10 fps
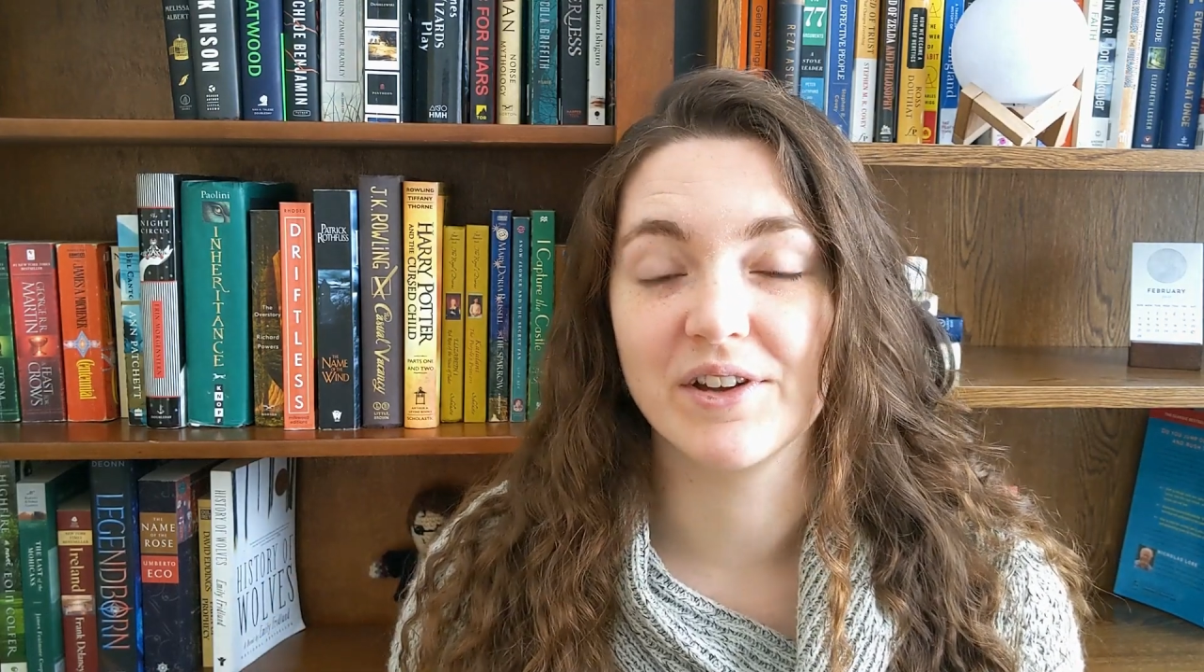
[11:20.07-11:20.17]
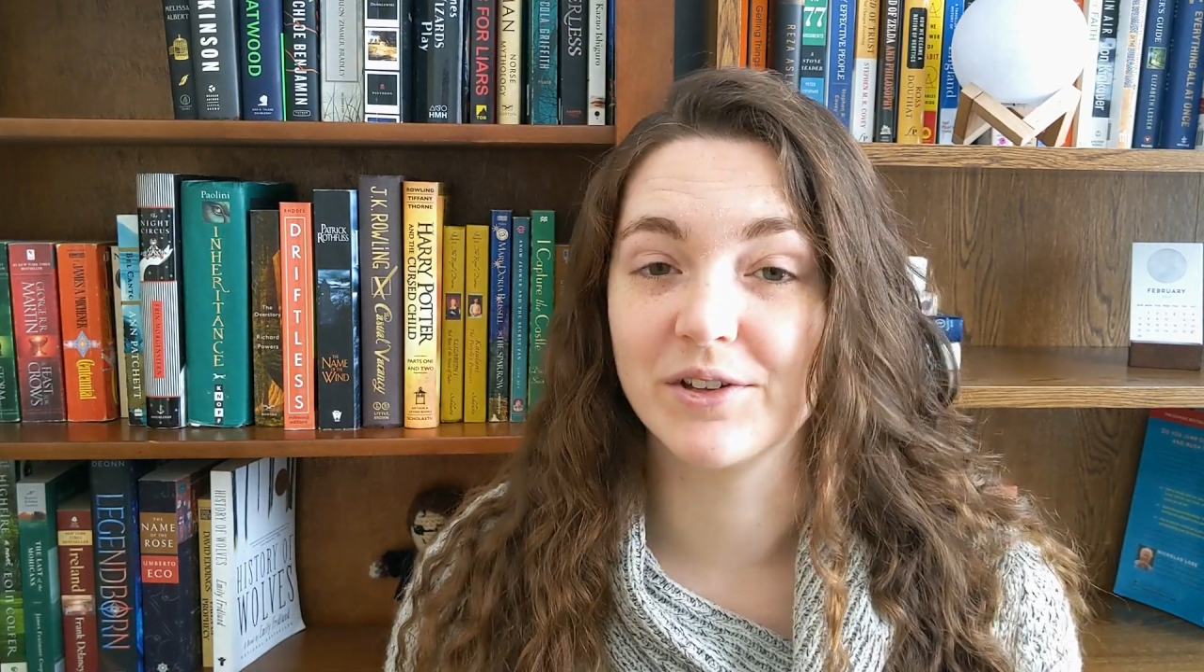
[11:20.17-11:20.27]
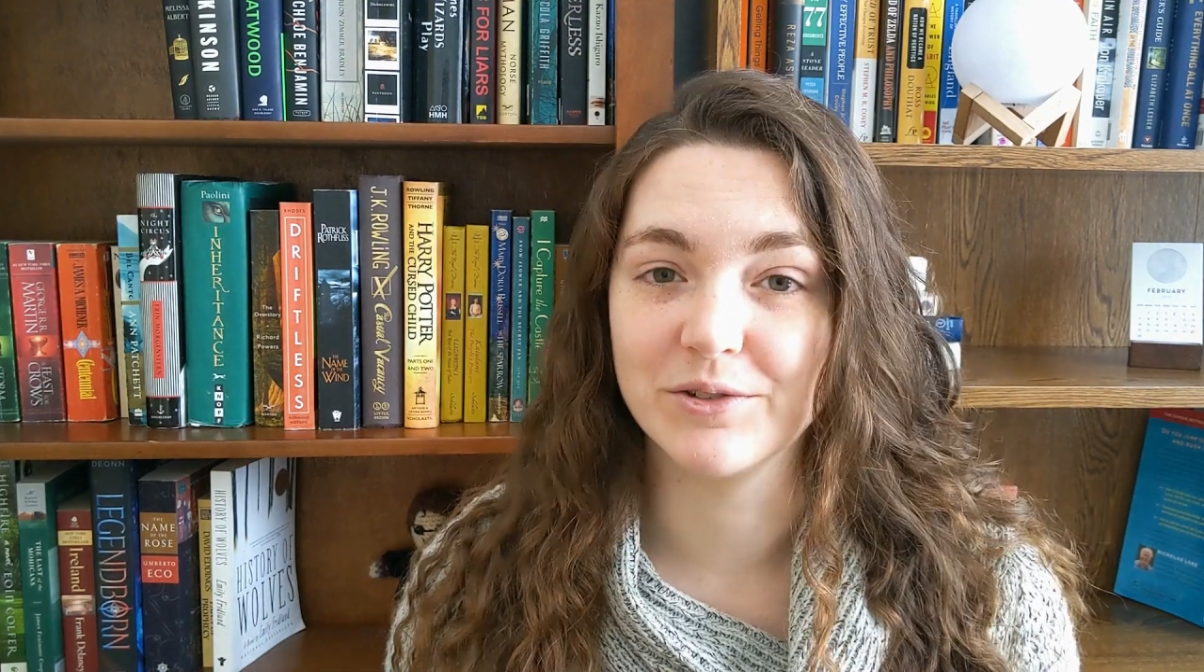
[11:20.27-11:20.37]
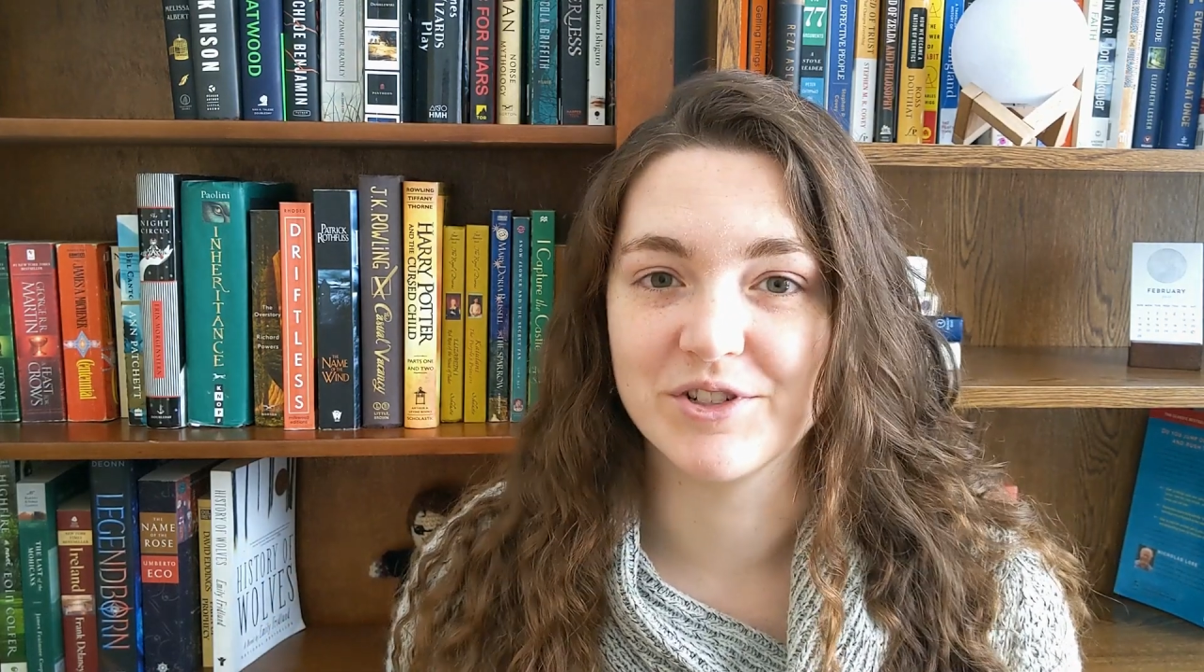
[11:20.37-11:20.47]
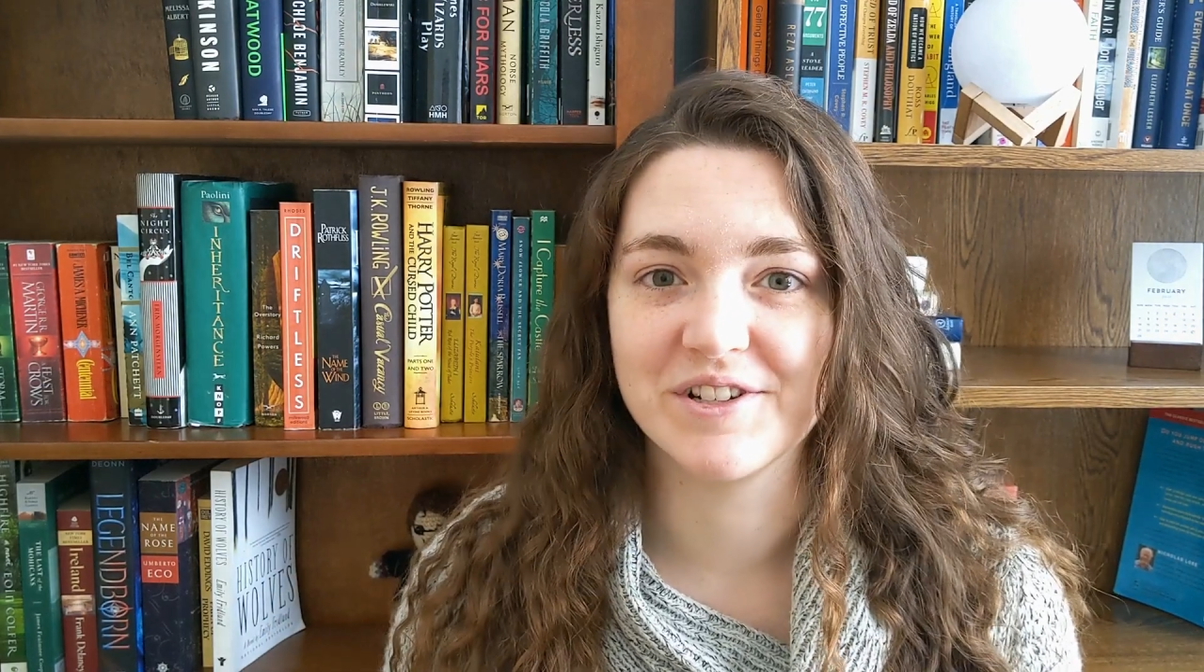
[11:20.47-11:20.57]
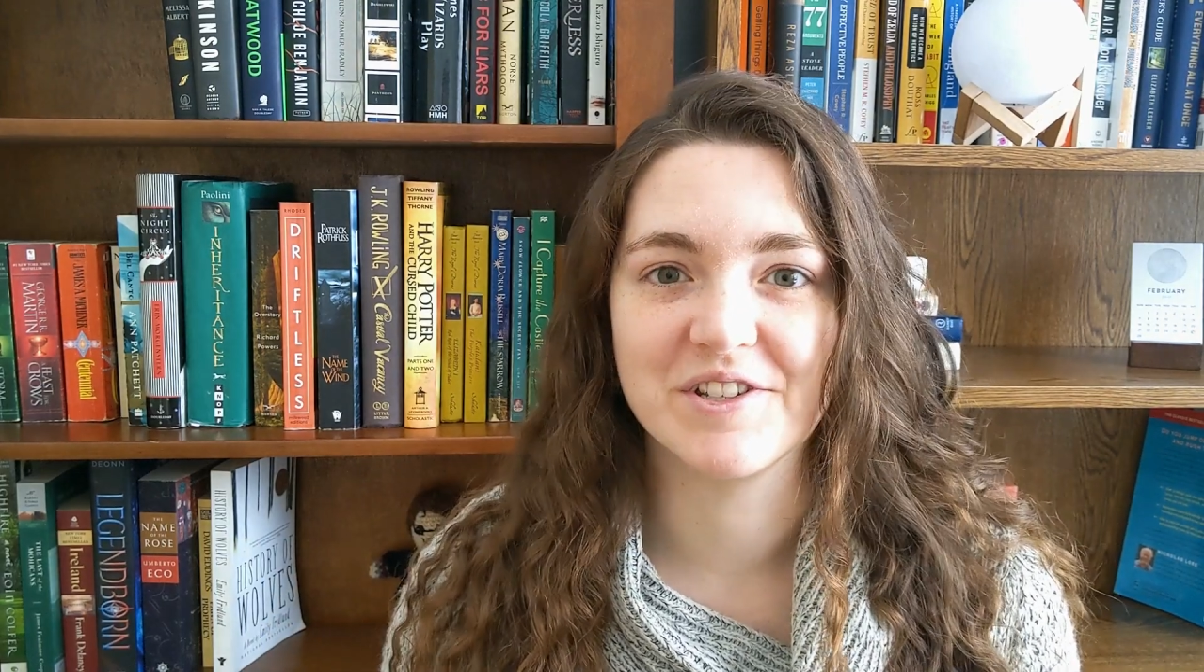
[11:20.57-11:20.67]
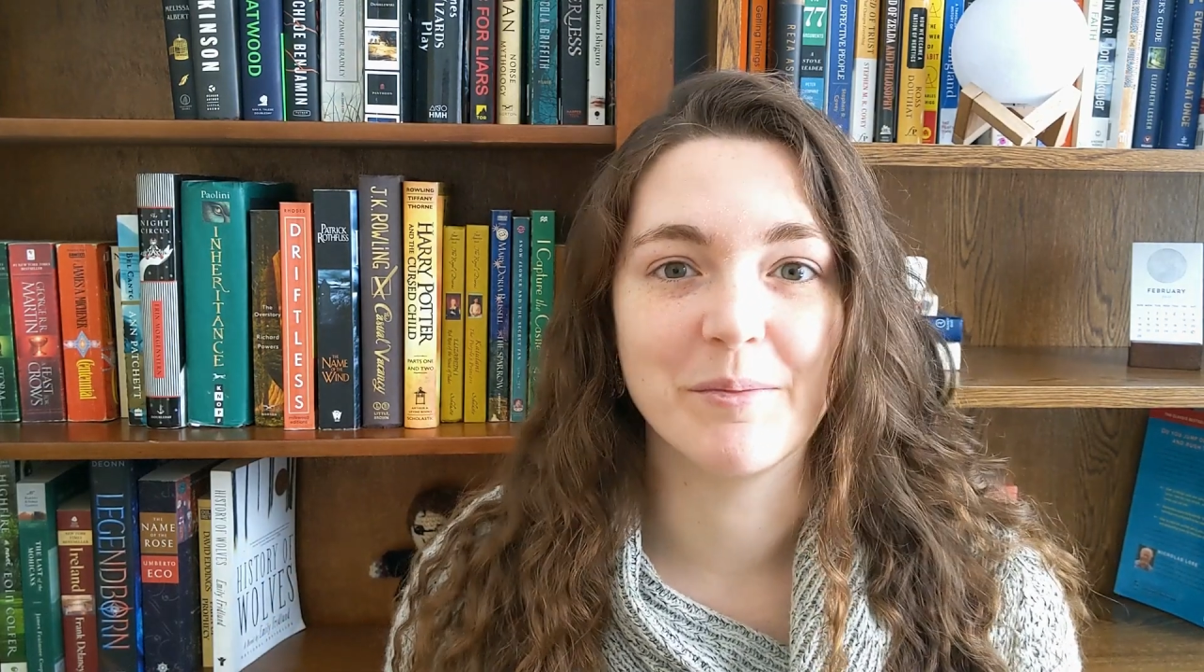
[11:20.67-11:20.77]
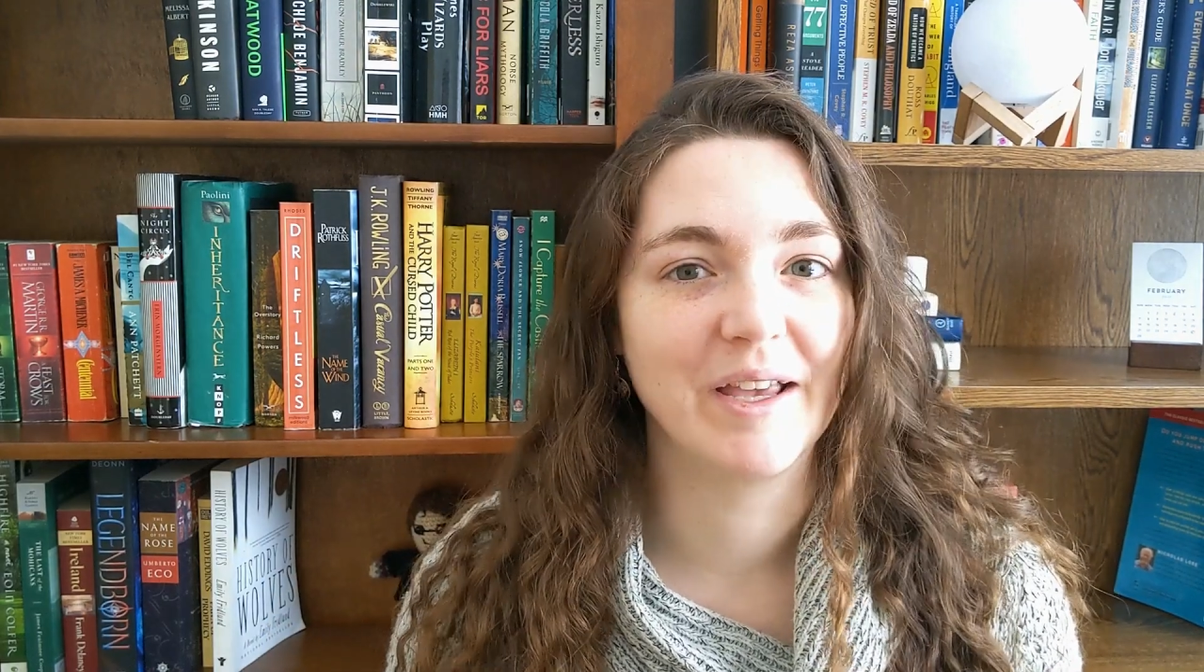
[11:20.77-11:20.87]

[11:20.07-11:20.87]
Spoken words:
conclusions that